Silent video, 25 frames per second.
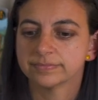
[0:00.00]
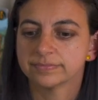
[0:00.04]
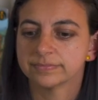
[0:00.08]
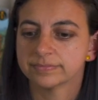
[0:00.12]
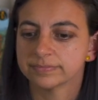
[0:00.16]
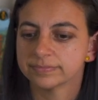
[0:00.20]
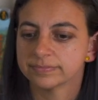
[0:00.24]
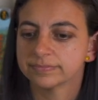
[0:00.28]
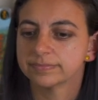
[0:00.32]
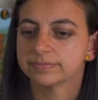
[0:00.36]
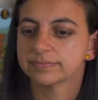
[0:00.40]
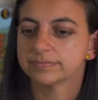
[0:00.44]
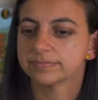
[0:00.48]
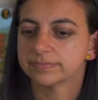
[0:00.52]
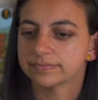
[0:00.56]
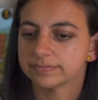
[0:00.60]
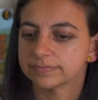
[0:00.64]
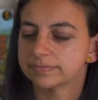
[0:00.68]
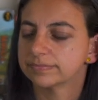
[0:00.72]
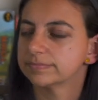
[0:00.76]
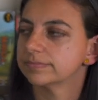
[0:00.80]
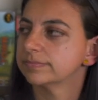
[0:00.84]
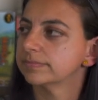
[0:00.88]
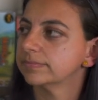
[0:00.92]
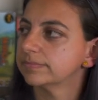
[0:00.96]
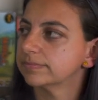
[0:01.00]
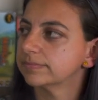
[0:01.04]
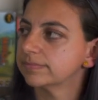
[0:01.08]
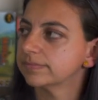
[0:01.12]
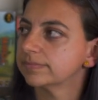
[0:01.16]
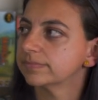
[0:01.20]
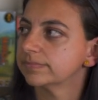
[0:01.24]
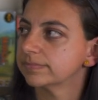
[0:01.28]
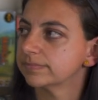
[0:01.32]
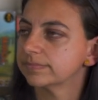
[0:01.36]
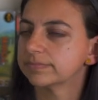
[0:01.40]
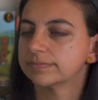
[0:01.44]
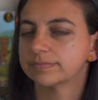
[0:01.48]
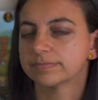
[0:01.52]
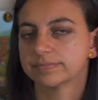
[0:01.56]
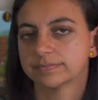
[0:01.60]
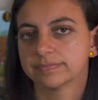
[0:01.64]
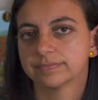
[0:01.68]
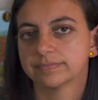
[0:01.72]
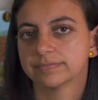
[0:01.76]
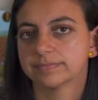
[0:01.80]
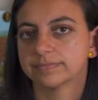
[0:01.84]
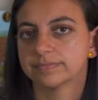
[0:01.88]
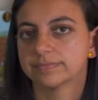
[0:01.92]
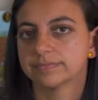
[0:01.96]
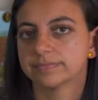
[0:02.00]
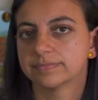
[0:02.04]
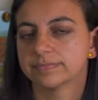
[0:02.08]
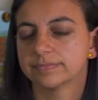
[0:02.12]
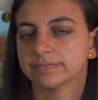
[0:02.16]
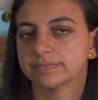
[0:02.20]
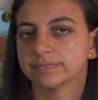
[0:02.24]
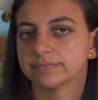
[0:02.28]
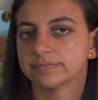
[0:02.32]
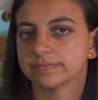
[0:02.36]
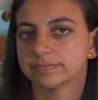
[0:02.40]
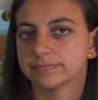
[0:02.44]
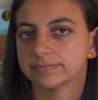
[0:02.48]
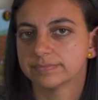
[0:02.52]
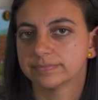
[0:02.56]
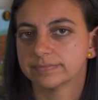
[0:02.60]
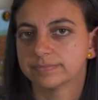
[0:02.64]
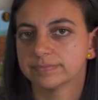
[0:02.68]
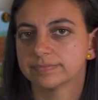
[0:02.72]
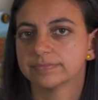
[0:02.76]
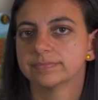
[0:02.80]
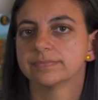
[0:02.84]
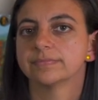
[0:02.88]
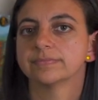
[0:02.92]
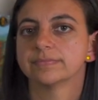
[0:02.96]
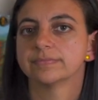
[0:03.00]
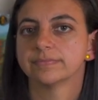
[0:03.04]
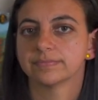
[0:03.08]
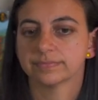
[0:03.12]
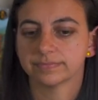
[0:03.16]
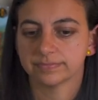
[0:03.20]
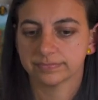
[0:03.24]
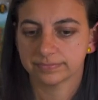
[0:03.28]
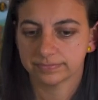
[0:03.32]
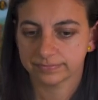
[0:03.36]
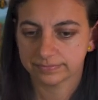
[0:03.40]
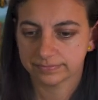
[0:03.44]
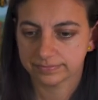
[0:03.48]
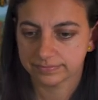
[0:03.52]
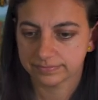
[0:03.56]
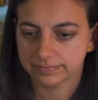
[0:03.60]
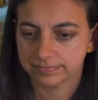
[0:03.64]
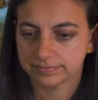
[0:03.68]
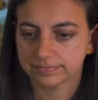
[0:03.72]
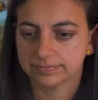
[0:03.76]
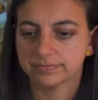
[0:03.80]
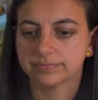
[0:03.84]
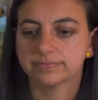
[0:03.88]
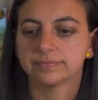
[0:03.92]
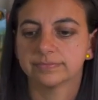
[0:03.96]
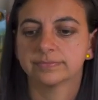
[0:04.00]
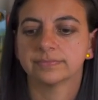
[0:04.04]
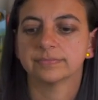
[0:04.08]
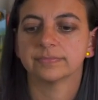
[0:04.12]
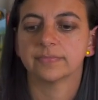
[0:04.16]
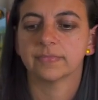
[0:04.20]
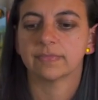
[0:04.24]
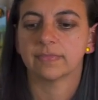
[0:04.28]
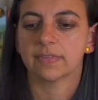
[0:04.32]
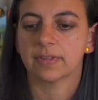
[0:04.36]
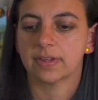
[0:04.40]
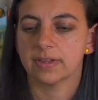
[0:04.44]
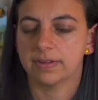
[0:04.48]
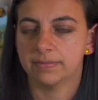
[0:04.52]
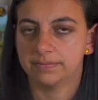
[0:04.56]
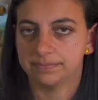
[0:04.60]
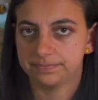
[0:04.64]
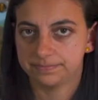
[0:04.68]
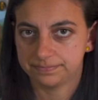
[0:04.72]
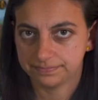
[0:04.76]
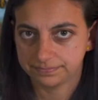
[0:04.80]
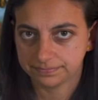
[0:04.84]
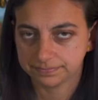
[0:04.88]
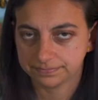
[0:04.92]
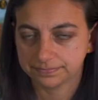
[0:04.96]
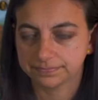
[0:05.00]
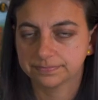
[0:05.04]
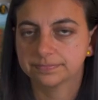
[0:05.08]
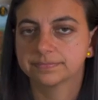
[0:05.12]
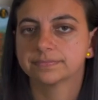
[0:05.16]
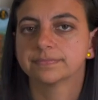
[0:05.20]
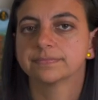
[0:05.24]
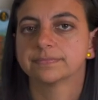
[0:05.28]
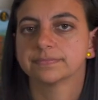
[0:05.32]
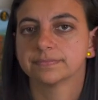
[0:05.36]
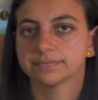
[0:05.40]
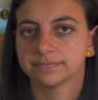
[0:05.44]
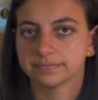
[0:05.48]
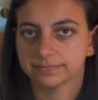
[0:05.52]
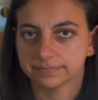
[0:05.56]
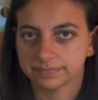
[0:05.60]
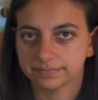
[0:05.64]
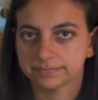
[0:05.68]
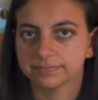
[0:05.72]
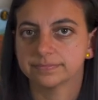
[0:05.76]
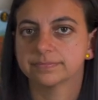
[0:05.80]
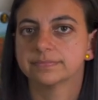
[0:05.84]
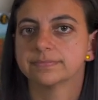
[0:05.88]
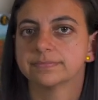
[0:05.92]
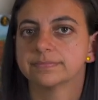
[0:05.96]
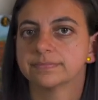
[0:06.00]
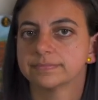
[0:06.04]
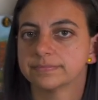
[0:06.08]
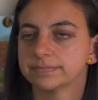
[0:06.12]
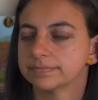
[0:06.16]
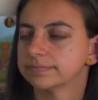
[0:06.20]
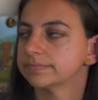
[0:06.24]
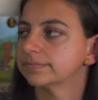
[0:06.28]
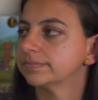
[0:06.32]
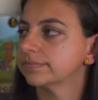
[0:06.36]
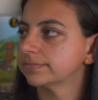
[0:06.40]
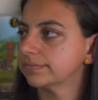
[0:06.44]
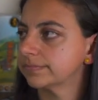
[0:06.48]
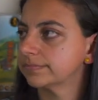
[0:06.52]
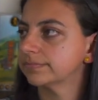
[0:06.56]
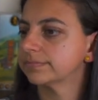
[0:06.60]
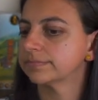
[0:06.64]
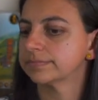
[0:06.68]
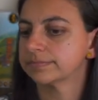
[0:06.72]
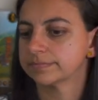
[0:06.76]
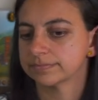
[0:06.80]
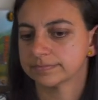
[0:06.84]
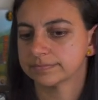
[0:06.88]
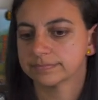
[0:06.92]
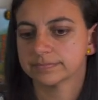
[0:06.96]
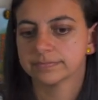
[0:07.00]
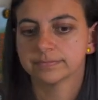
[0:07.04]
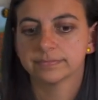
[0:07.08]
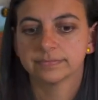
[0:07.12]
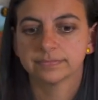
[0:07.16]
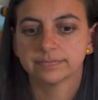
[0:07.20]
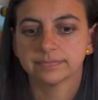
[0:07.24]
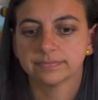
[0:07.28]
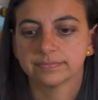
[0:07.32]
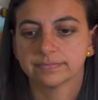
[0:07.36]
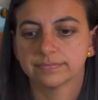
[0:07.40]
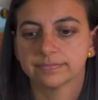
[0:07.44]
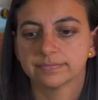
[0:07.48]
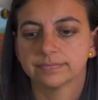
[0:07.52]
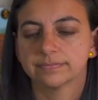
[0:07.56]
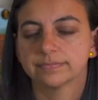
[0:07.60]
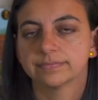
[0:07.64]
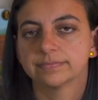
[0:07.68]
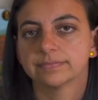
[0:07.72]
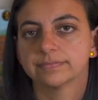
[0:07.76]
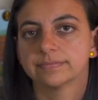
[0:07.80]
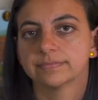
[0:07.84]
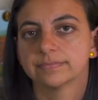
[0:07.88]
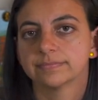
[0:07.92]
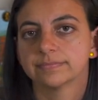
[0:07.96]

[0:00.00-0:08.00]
The person shown says nothing.